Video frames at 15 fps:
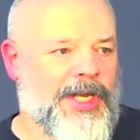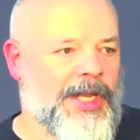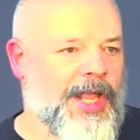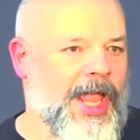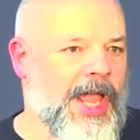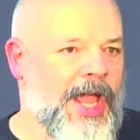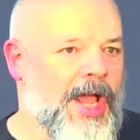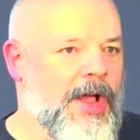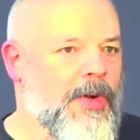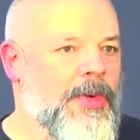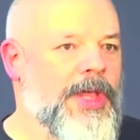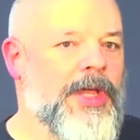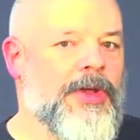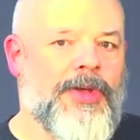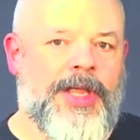how
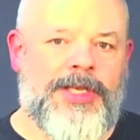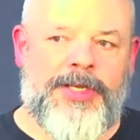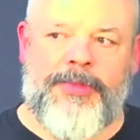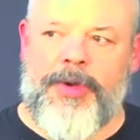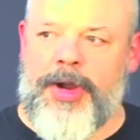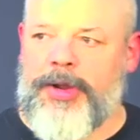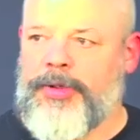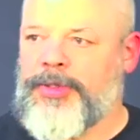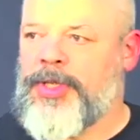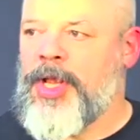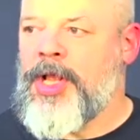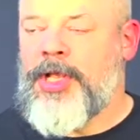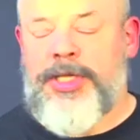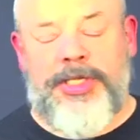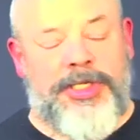we create tomorrow's
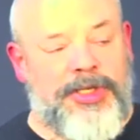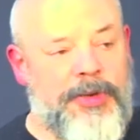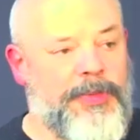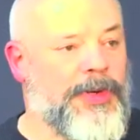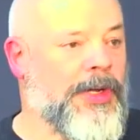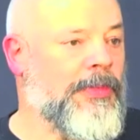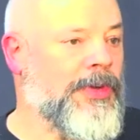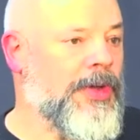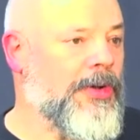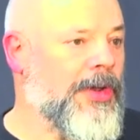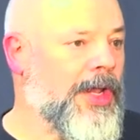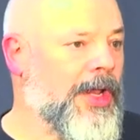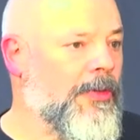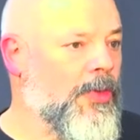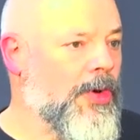
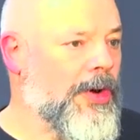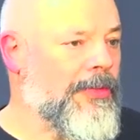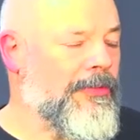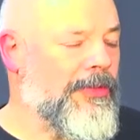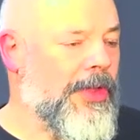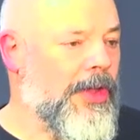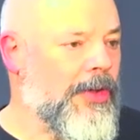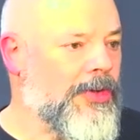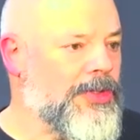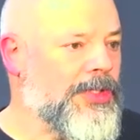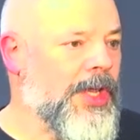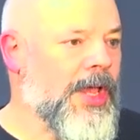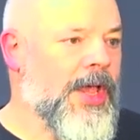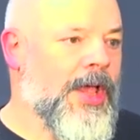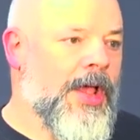supercomputing workflows,
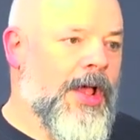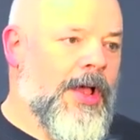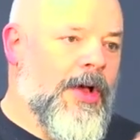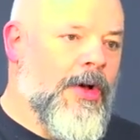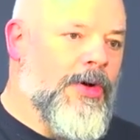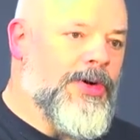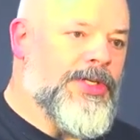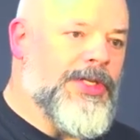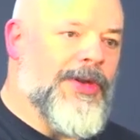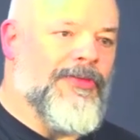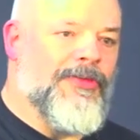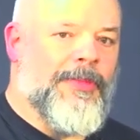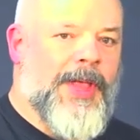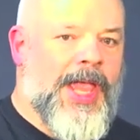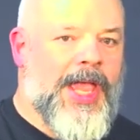hosted
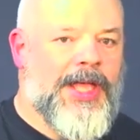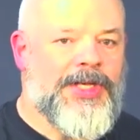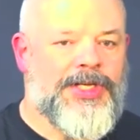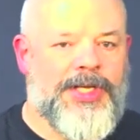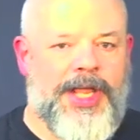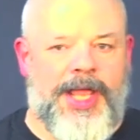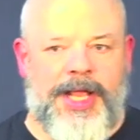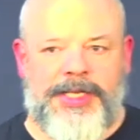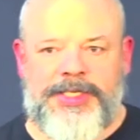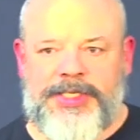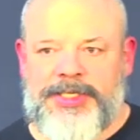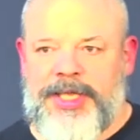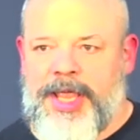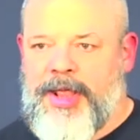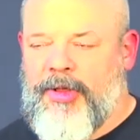from edge to
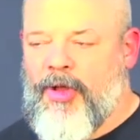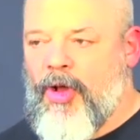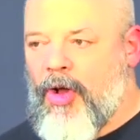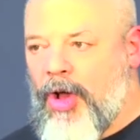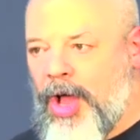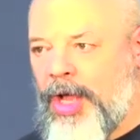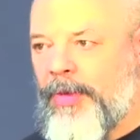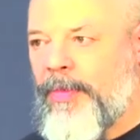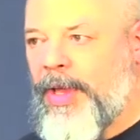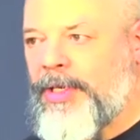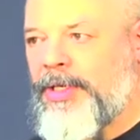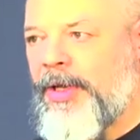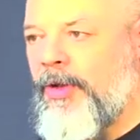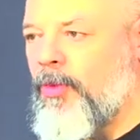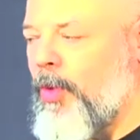exascale,
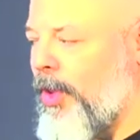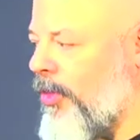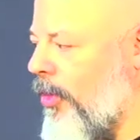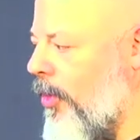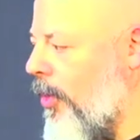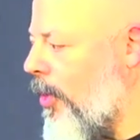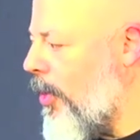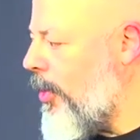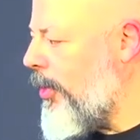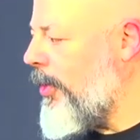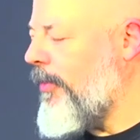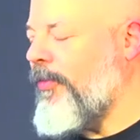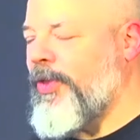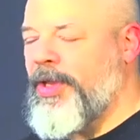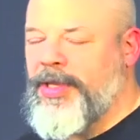augmented with all
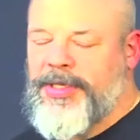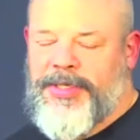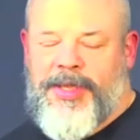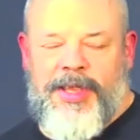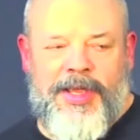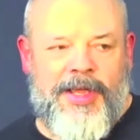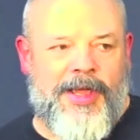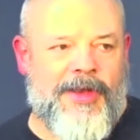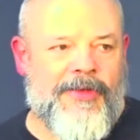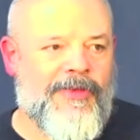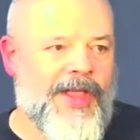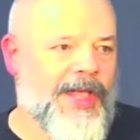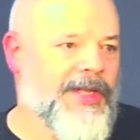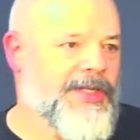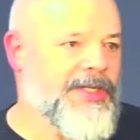of these
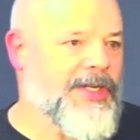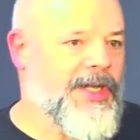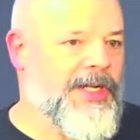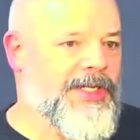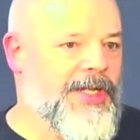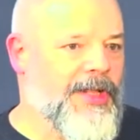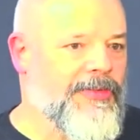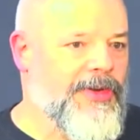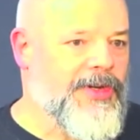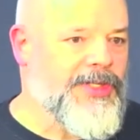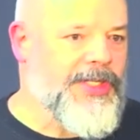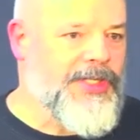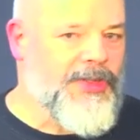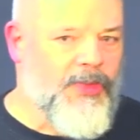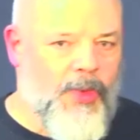advanced accelerators,
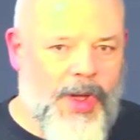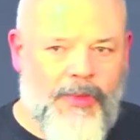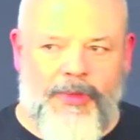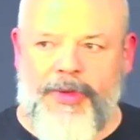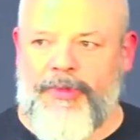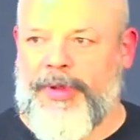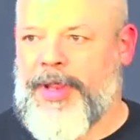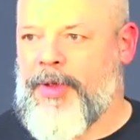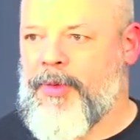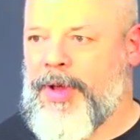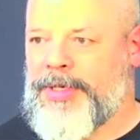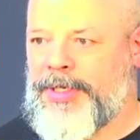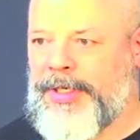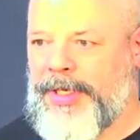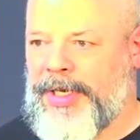is what we really
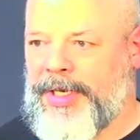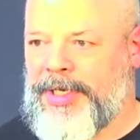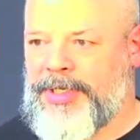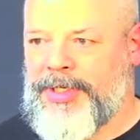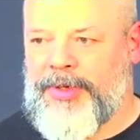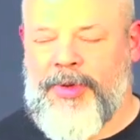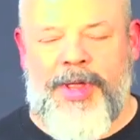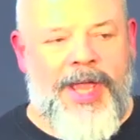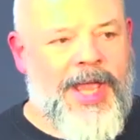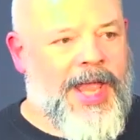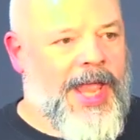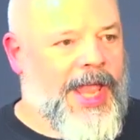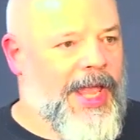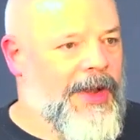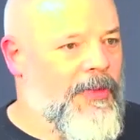want to lean into.
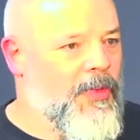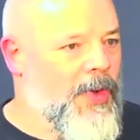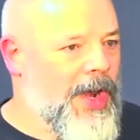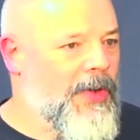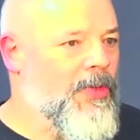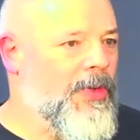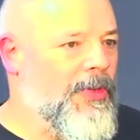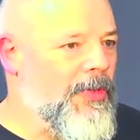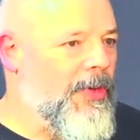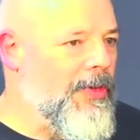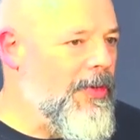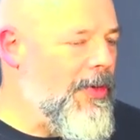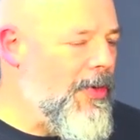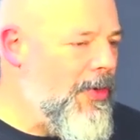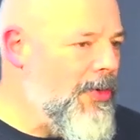And what will
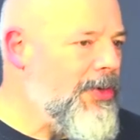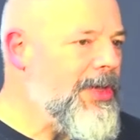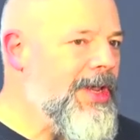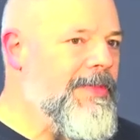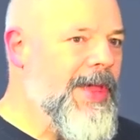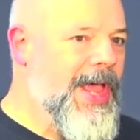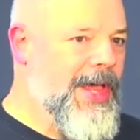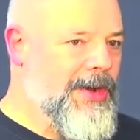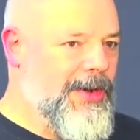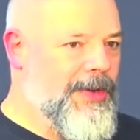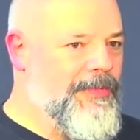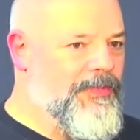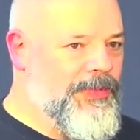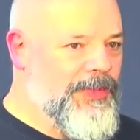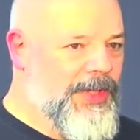only matter,
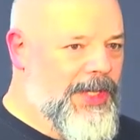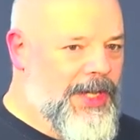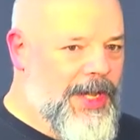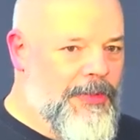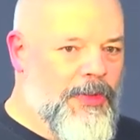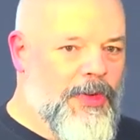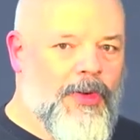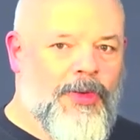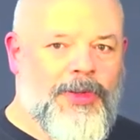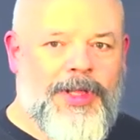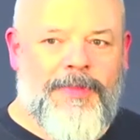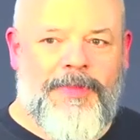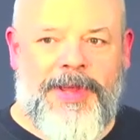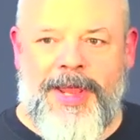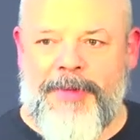it will
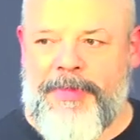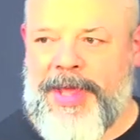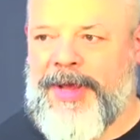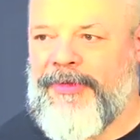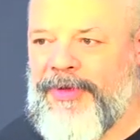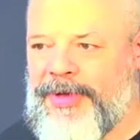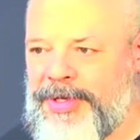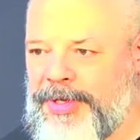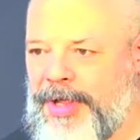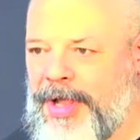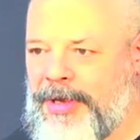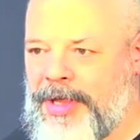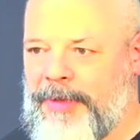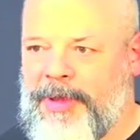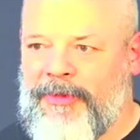only be a beneficial
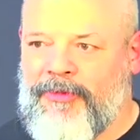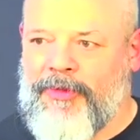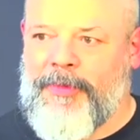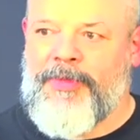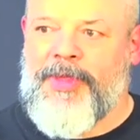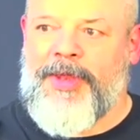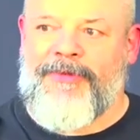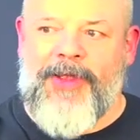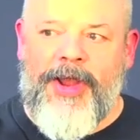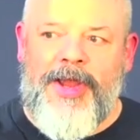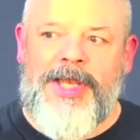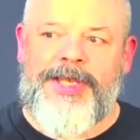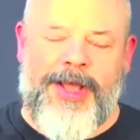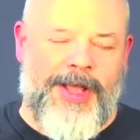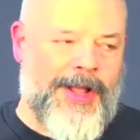outcome if from the
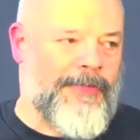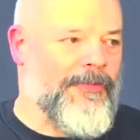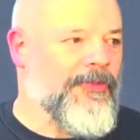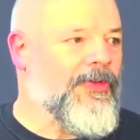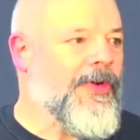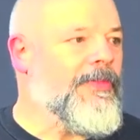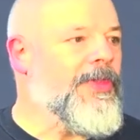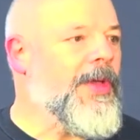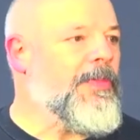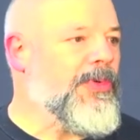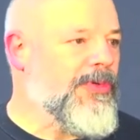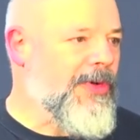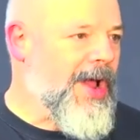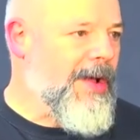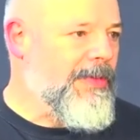very top, from the
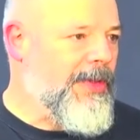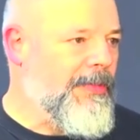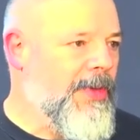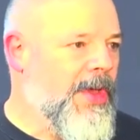problem,